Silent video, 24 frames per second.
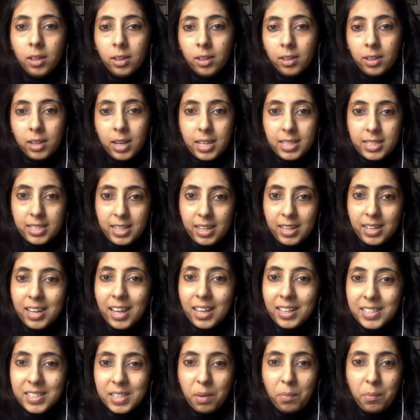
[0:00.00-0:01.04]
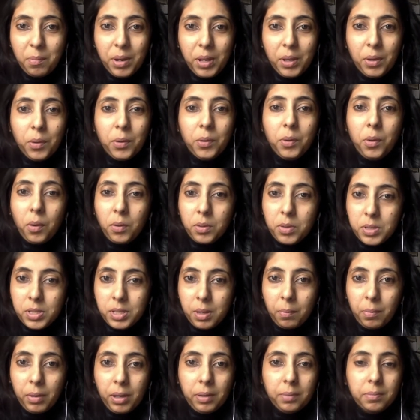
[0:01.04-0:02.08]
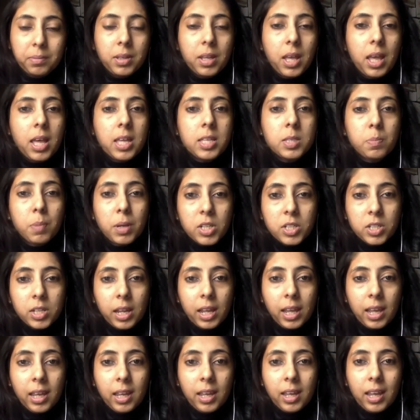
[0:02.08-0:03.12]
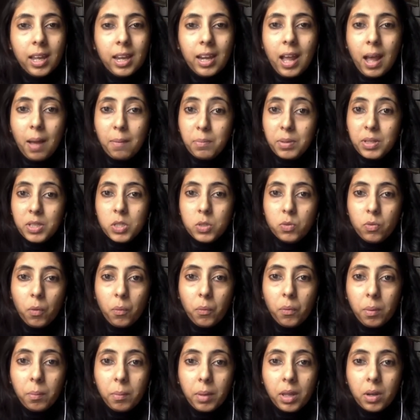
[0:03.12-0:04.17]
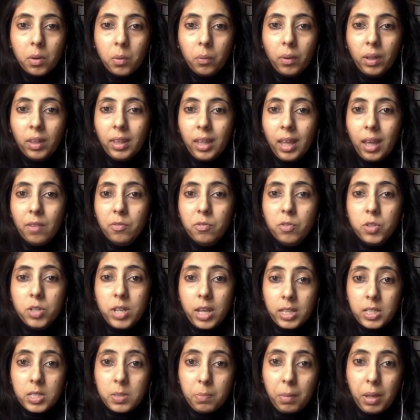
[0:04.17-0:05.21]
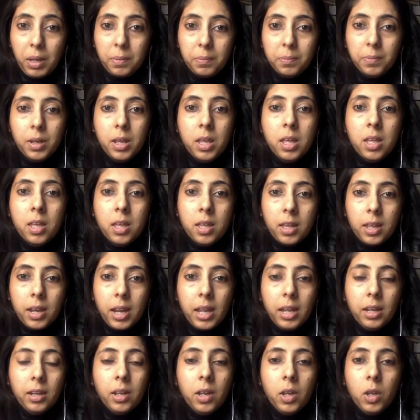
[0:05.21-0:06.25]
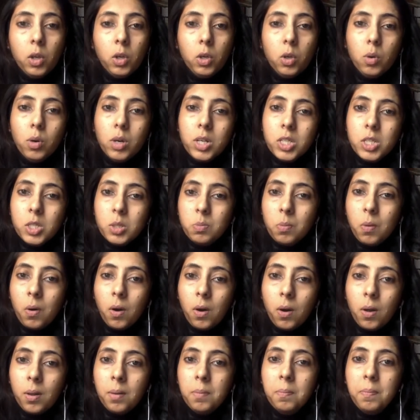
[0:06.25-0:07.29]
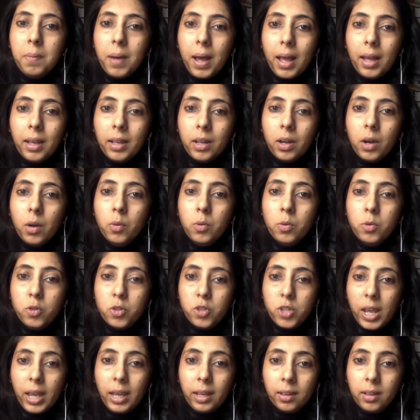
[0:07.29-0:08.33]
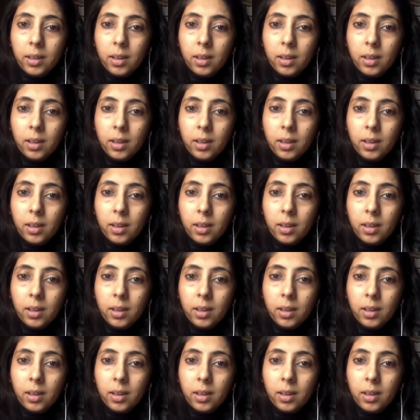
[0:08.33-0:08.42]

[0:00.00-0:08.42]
let's say, text somebody or talk to somebody. Especially it happens for women when they have to text men, right? Do a small background check